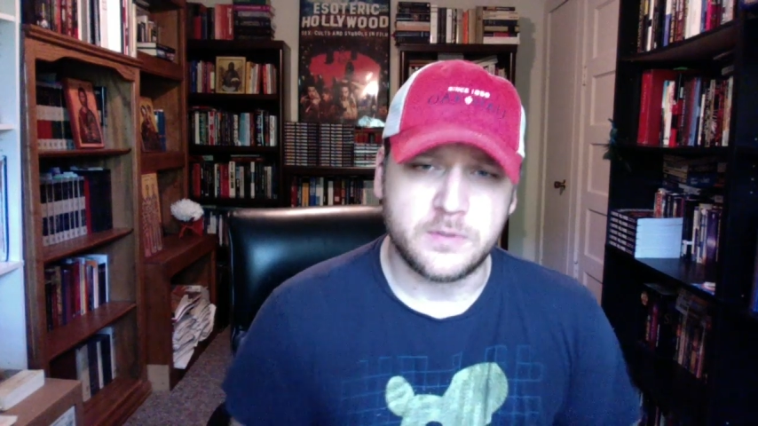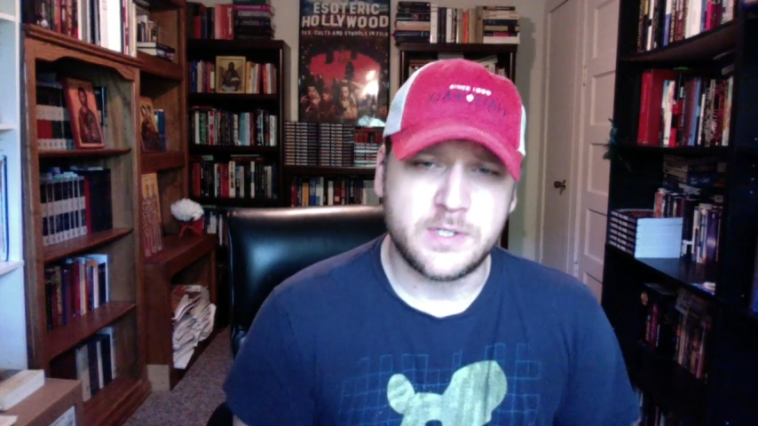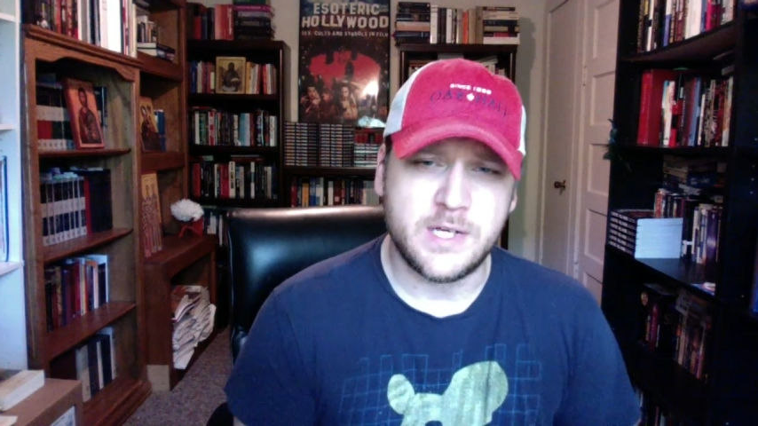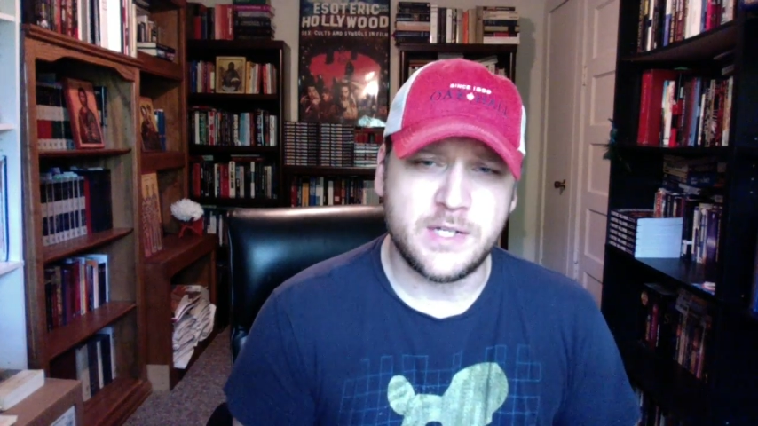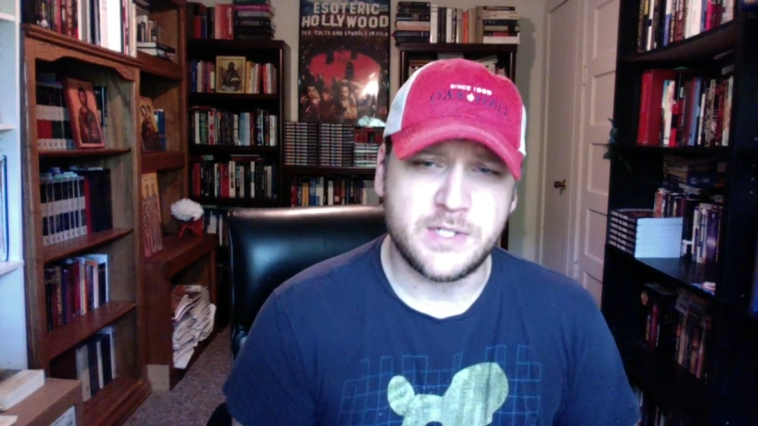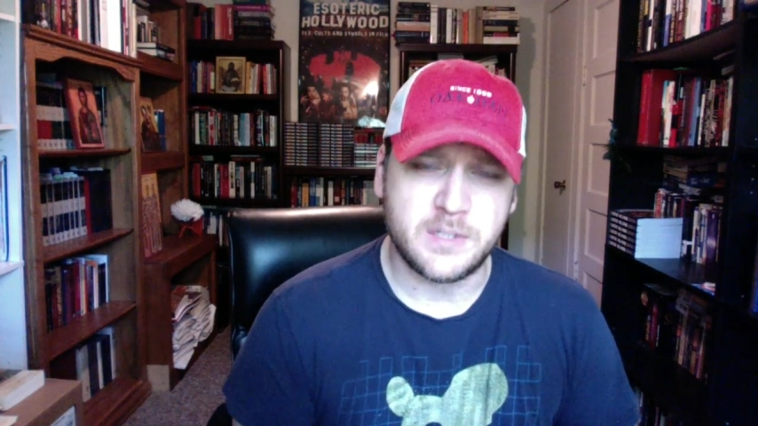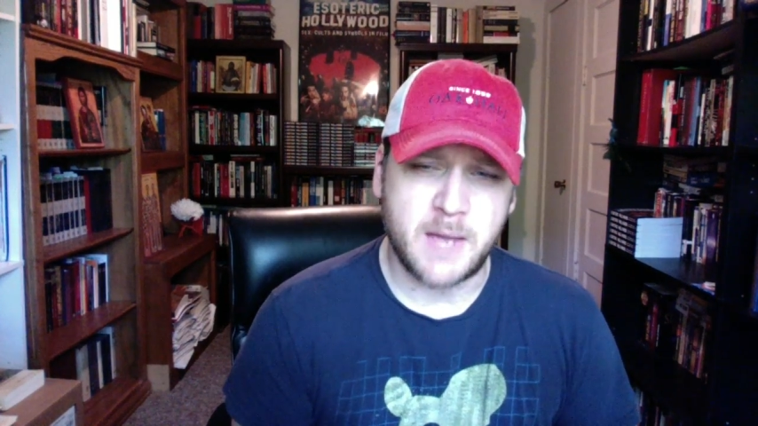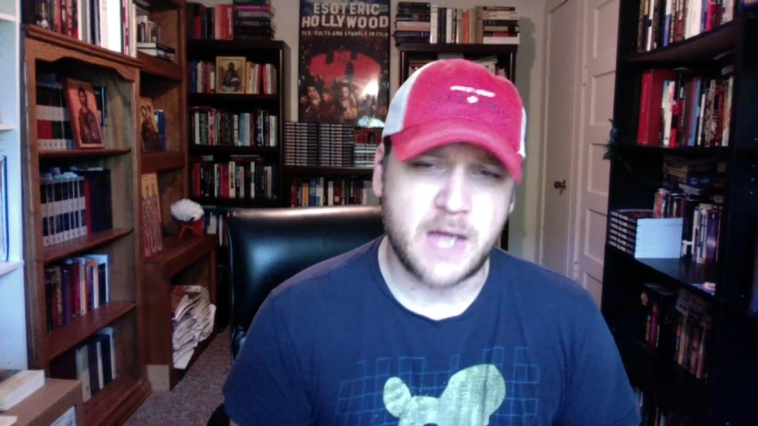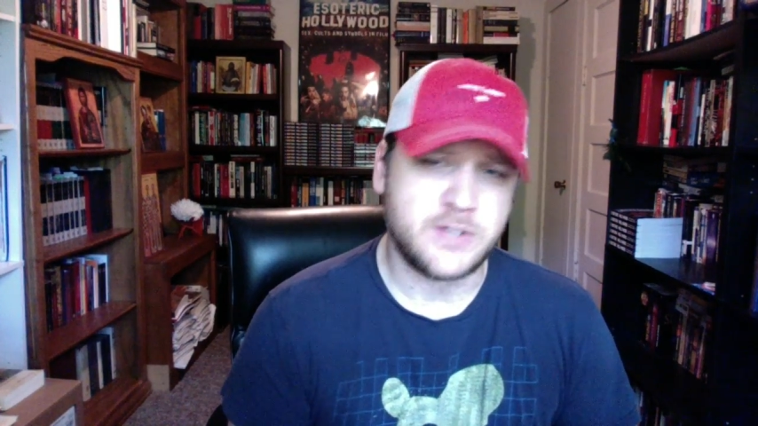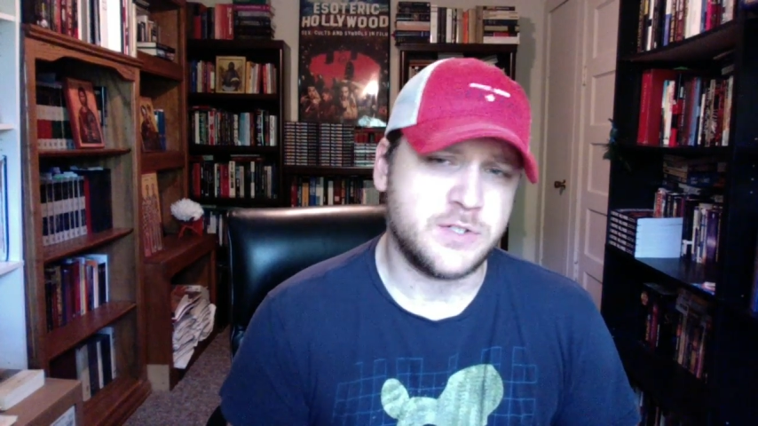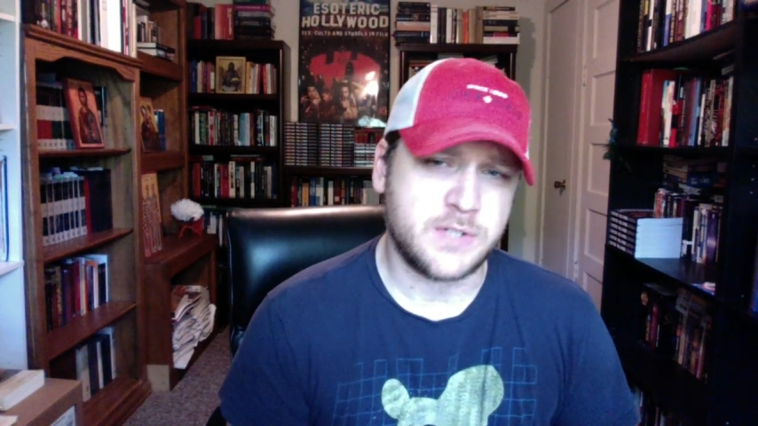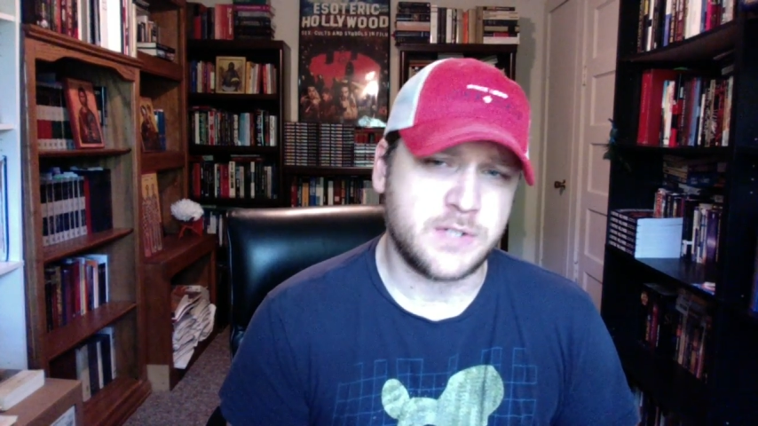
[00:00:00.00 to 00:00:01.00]
teaching
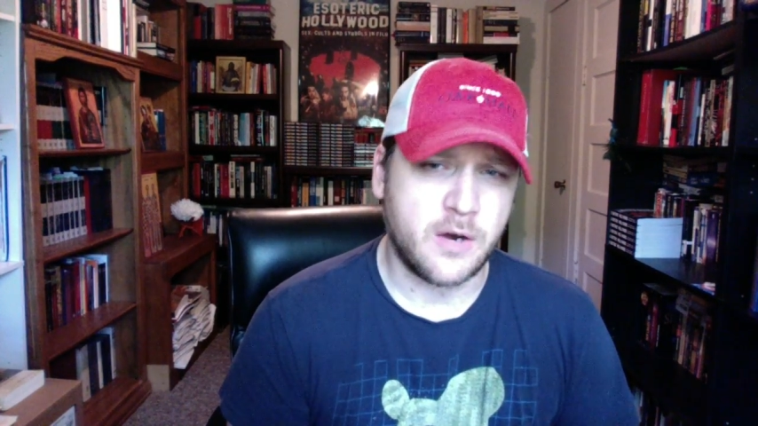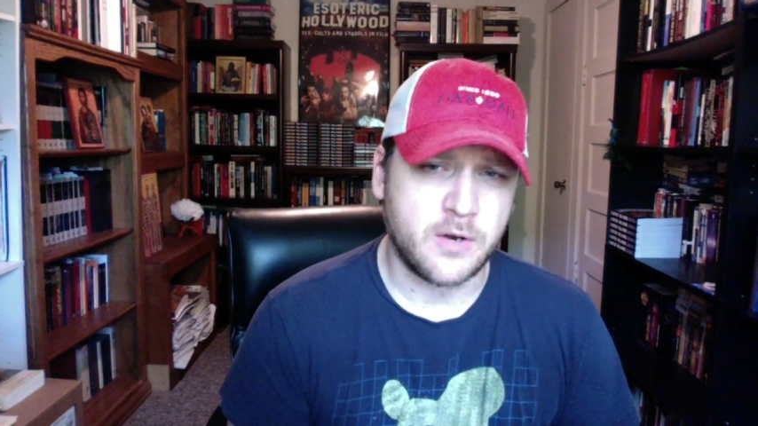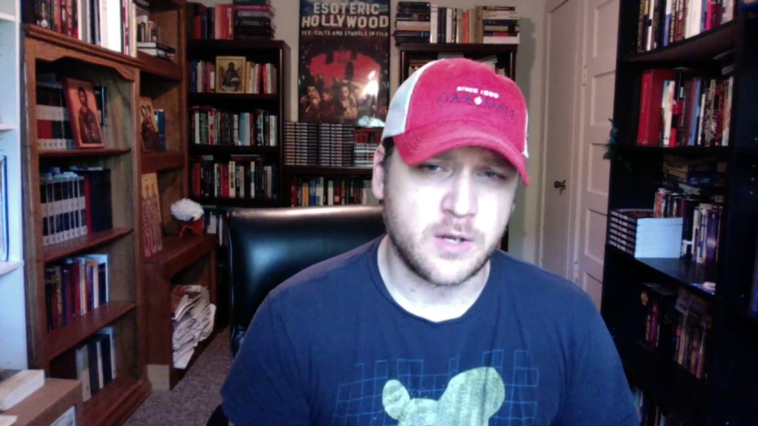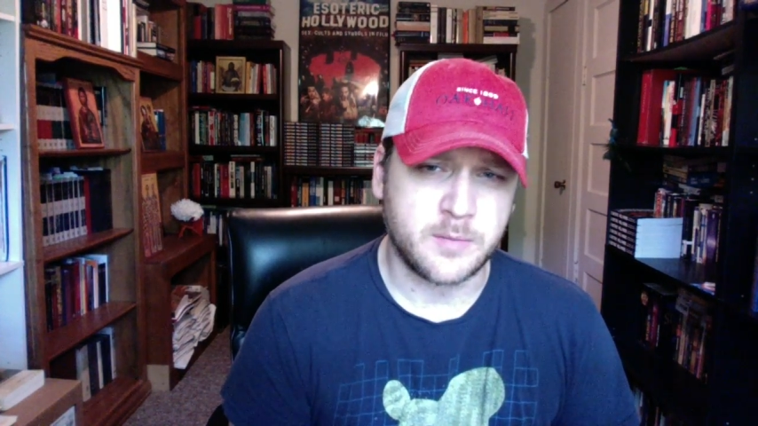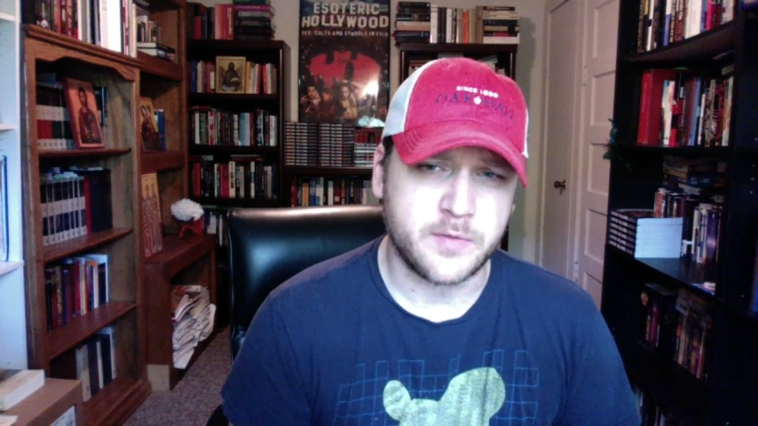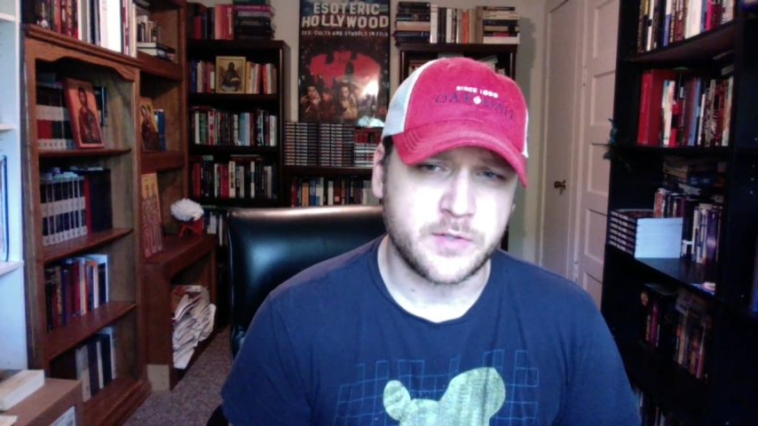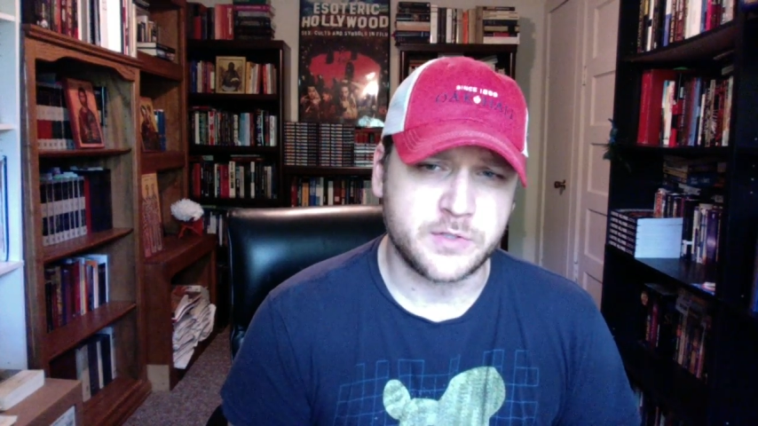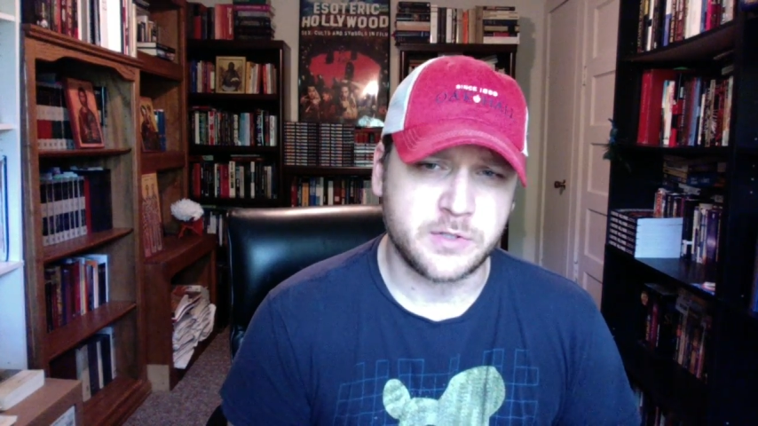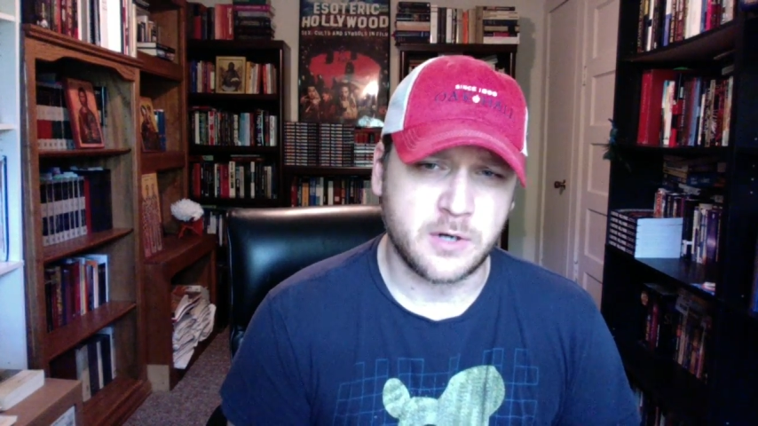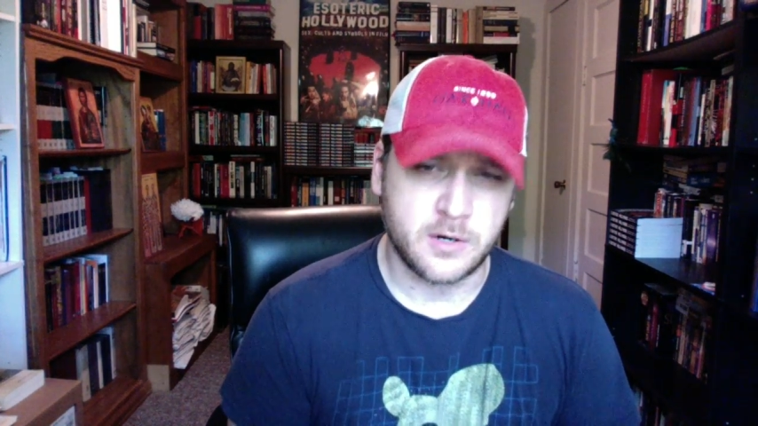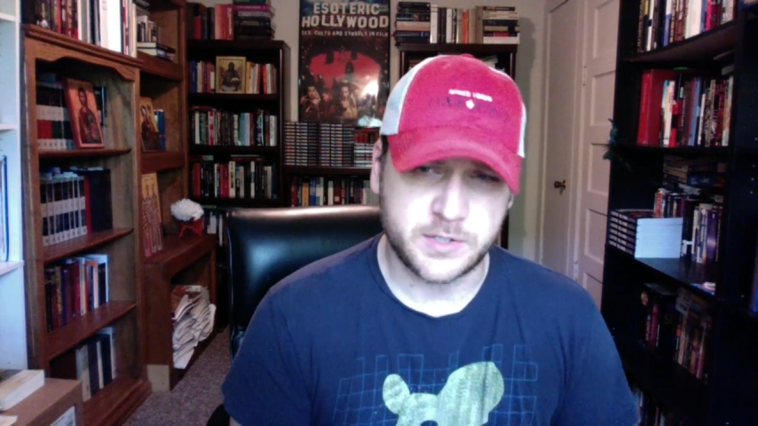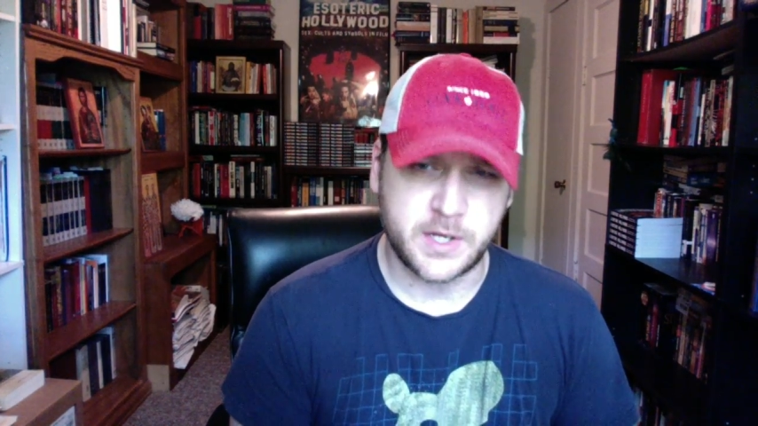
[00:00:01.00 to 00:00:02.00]
magisterium of the
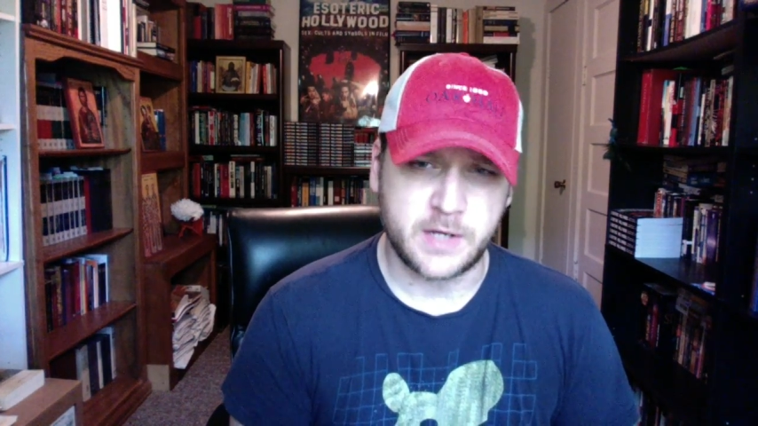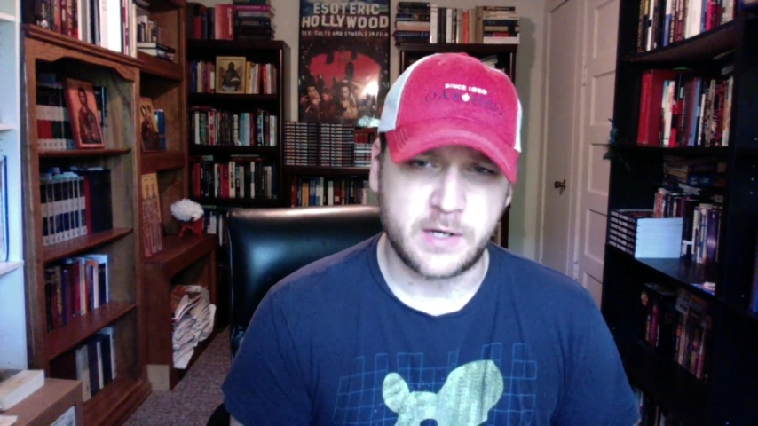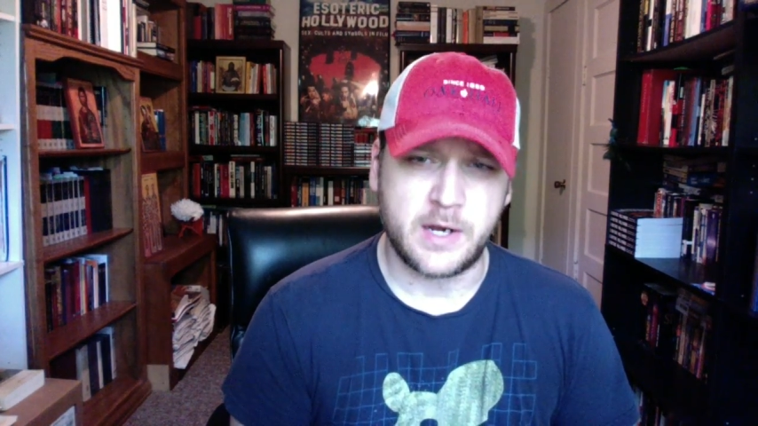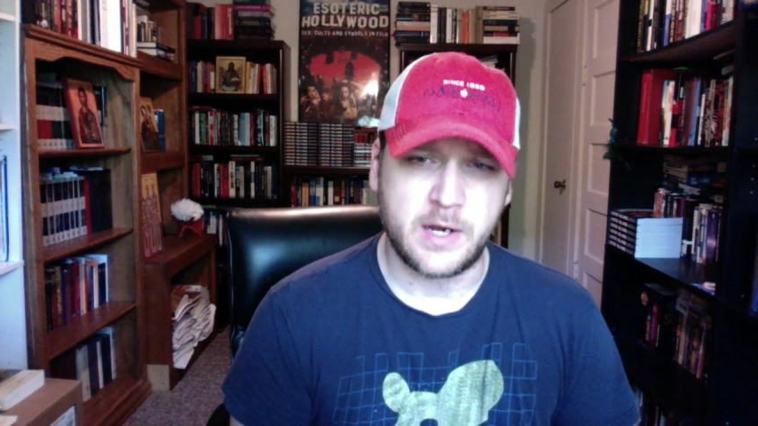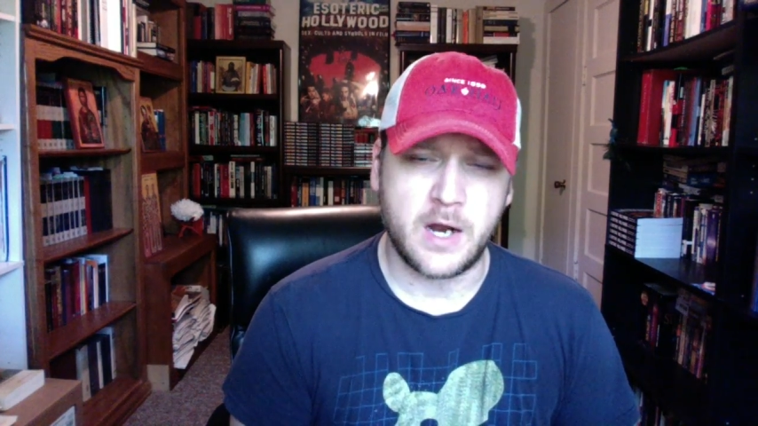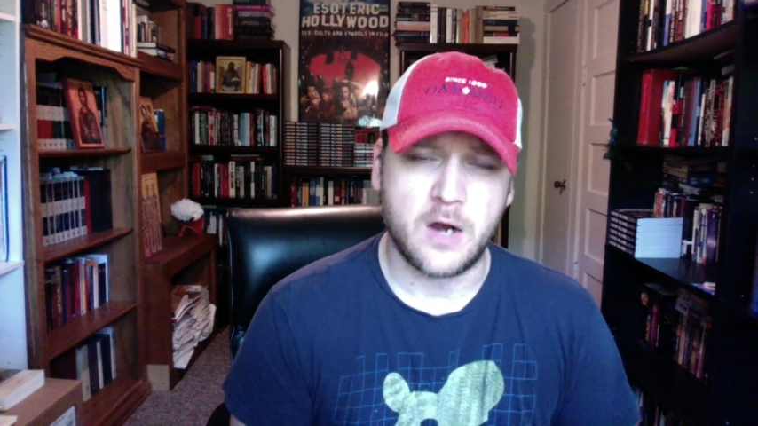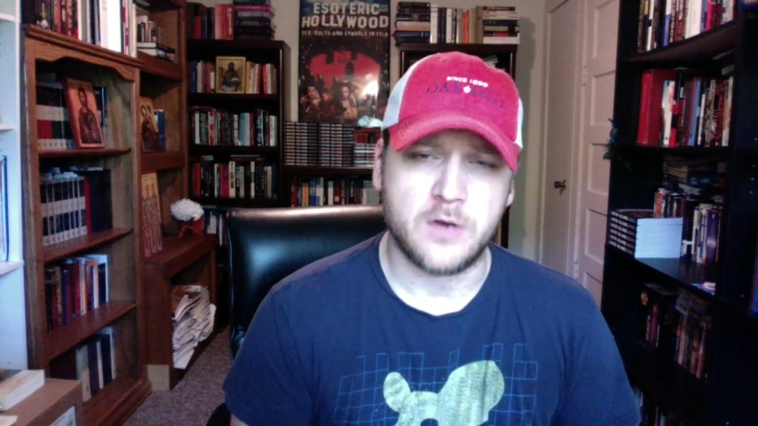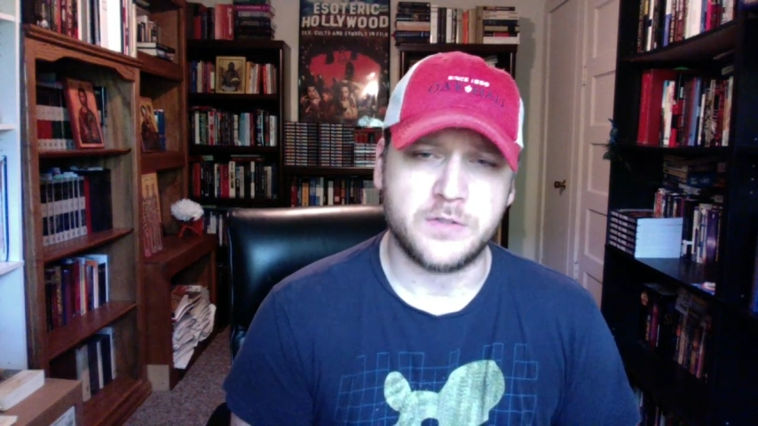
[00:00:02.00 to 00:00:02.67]
church cannot err.